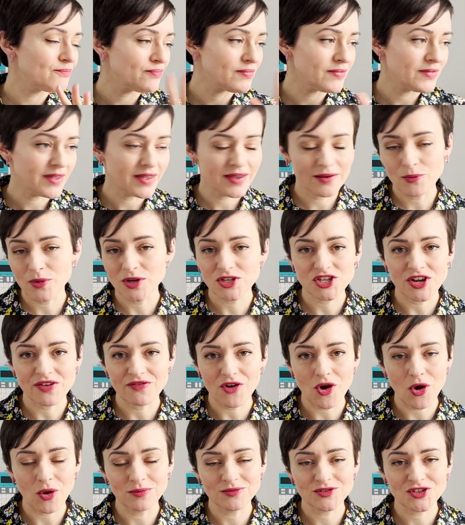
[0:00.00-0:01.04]
Whichever
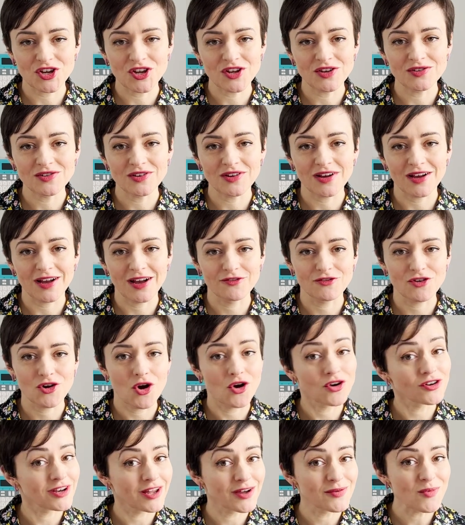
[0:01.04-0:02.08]
option, I've got
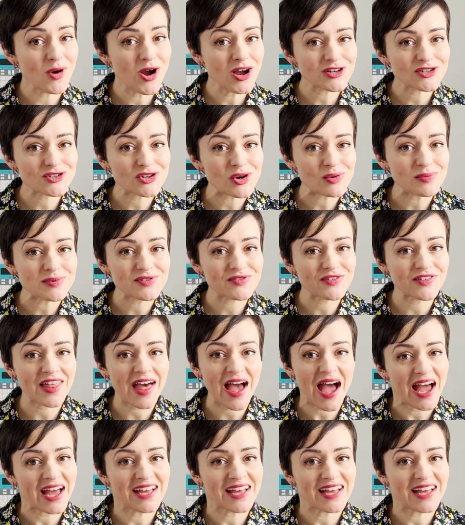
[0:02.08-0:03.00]
online workshops for that,